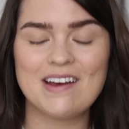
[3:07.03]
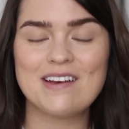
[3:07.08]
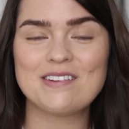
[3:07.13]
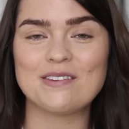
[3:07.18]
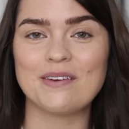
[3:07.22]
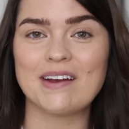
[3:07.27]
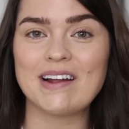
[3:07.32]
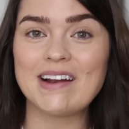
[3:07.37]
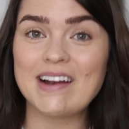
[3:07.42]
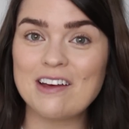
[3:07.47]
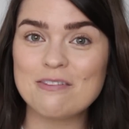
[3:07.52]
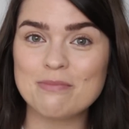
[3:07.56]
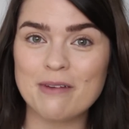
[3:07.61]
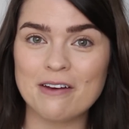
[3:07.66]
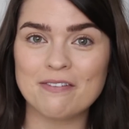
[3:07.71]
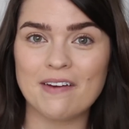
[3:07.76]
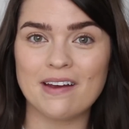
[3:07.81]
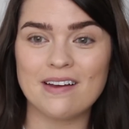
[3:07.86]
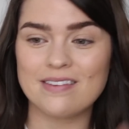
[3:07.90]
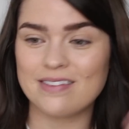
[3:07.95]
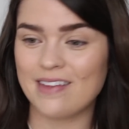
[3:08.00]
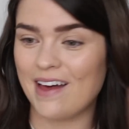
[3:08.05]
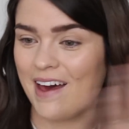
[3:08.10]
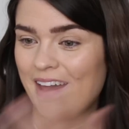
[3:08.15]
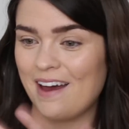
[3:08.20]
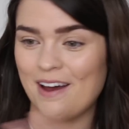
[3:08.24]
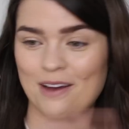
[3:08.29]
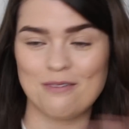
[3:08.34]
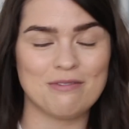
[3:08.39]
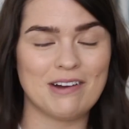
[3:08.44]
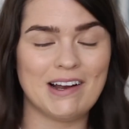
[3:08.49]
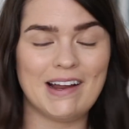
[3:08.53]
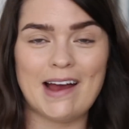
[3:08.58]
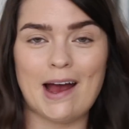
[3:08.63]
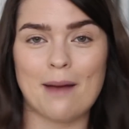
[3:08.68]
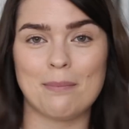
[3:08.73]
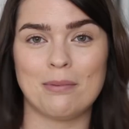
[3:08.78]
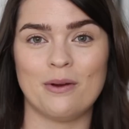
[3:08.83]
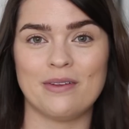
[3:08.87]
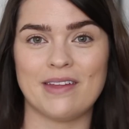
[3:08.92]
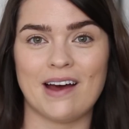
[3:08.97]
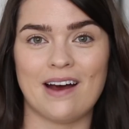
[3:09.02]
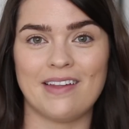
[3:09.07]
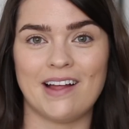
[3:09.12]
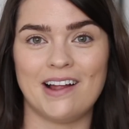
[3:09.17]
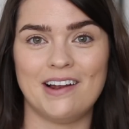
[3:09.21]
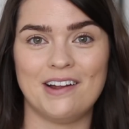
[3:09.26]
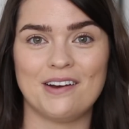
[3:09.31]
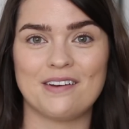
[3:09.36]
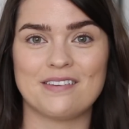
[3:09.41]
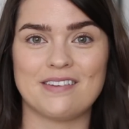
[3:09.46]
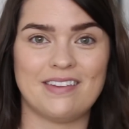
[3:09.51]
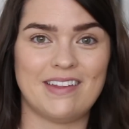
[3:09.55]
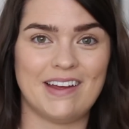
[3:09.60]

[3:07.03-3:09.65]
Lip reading: So I'm going to leave my face there. I'm really happy with how that looks.